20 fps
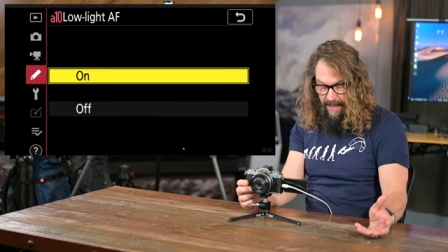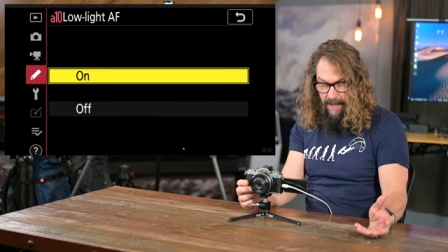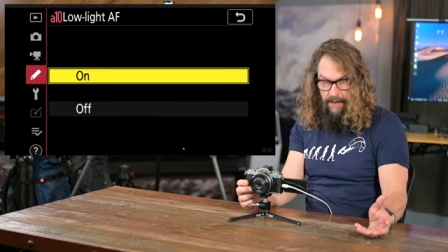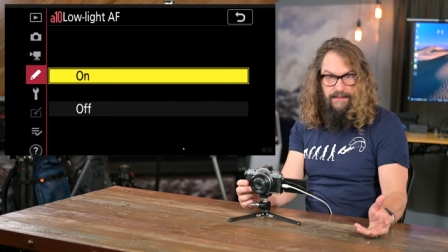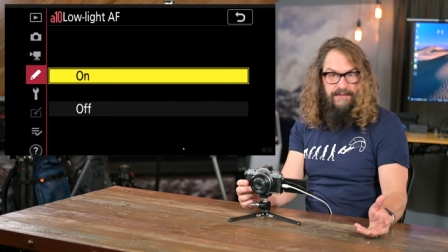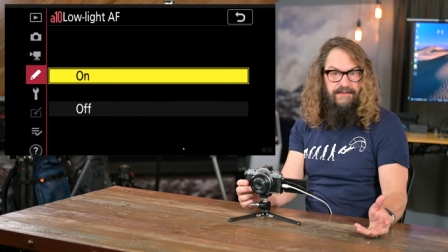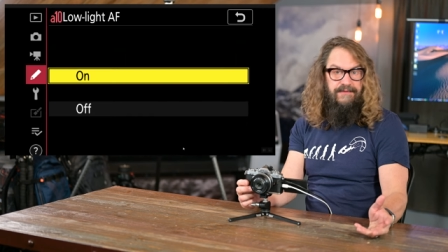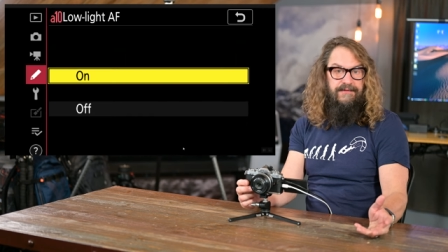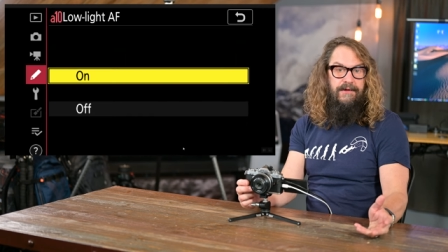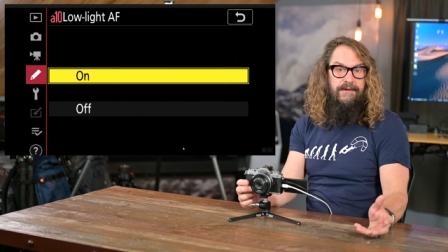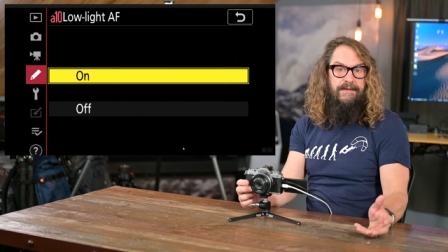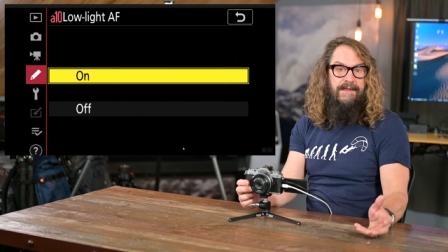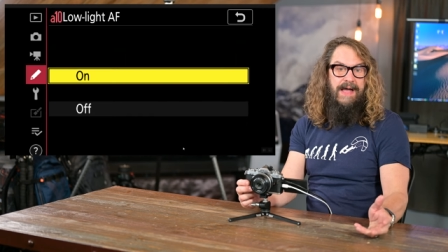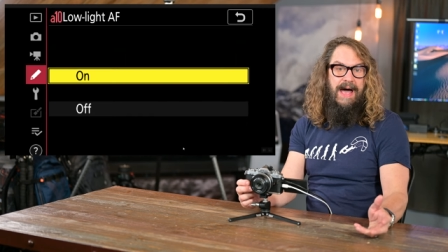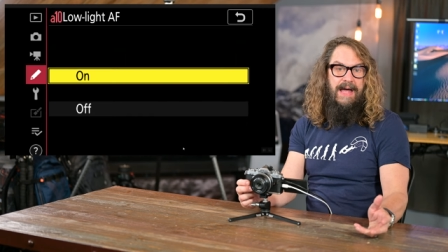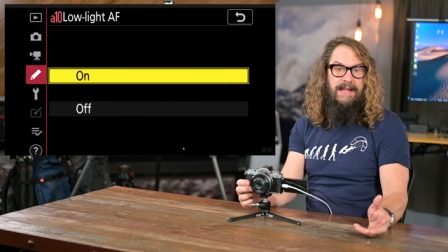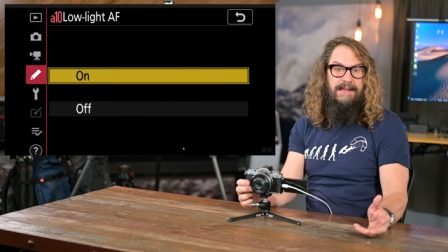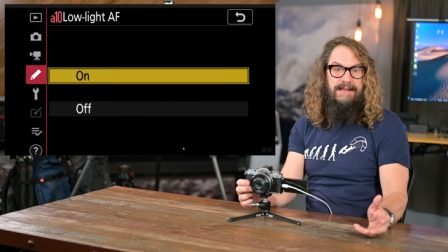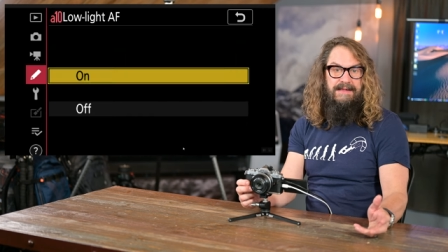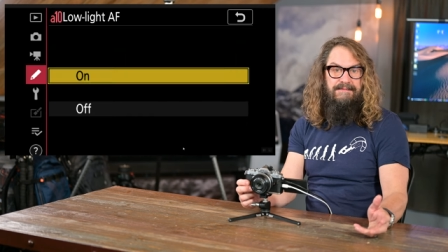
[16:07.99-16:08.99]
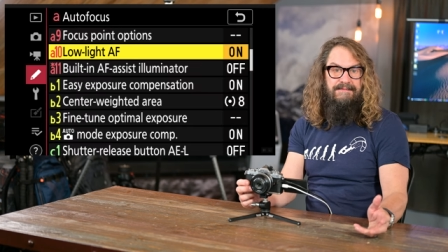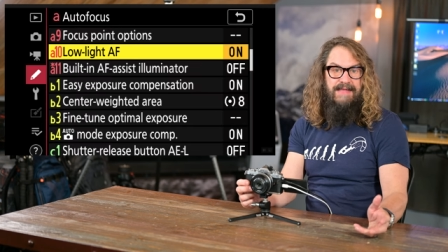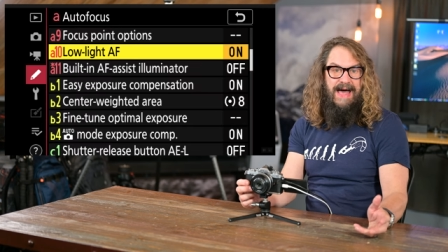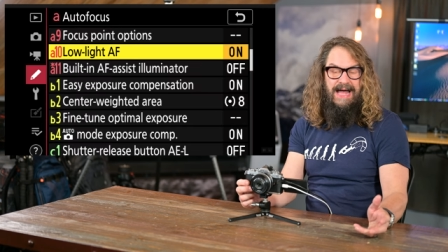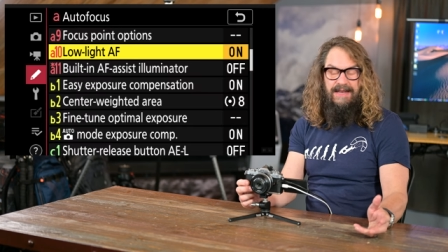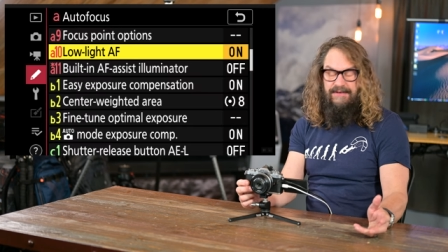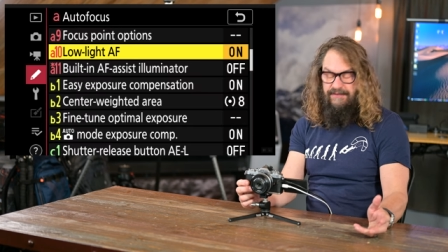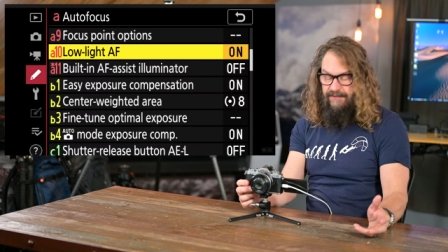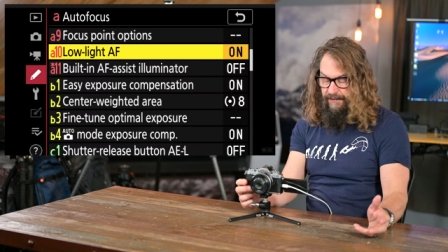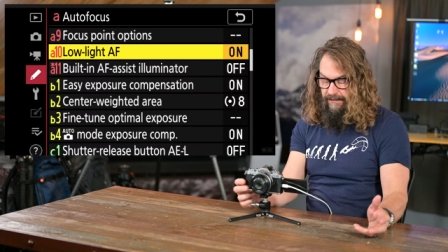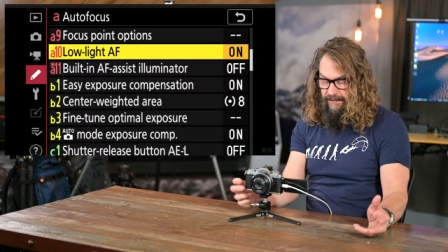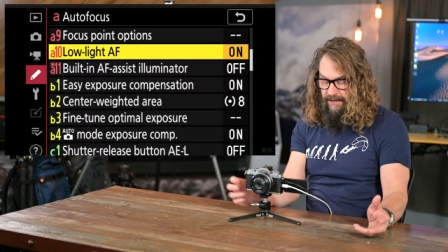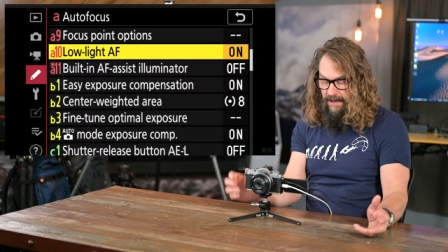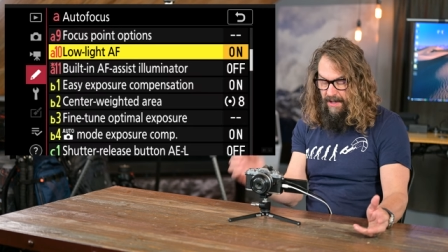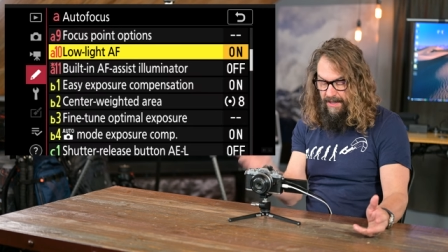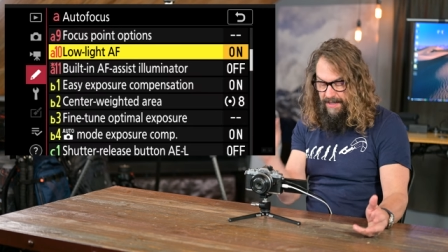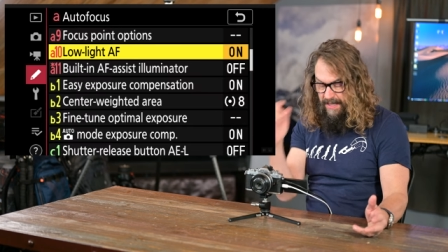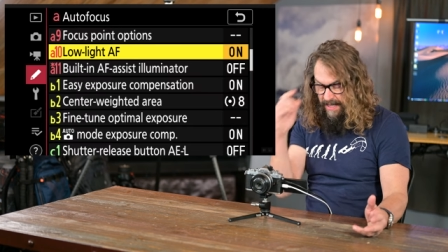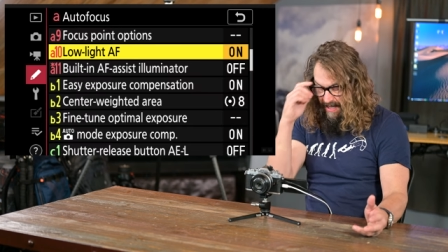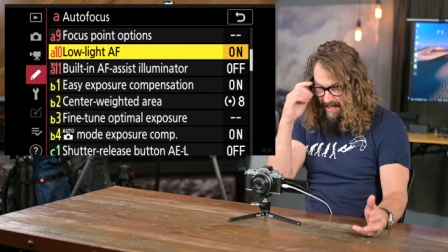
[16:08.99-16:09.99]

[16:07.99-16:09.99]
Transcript: always turn that, leave that turned on.